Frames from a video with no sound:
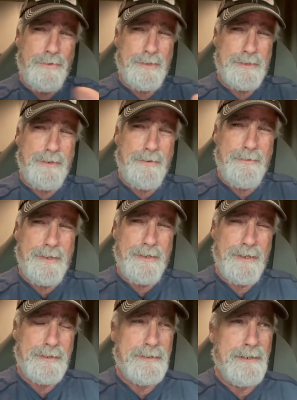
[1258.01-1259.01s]
Those are three
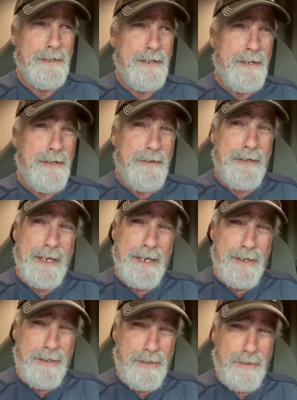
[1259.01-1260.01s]
things.
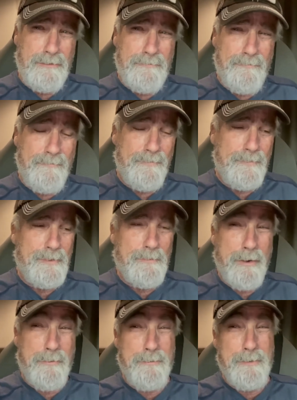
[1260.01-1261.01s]
Now,
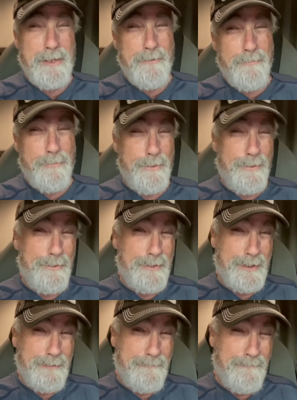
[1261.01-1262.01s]
what would be the fourth thing?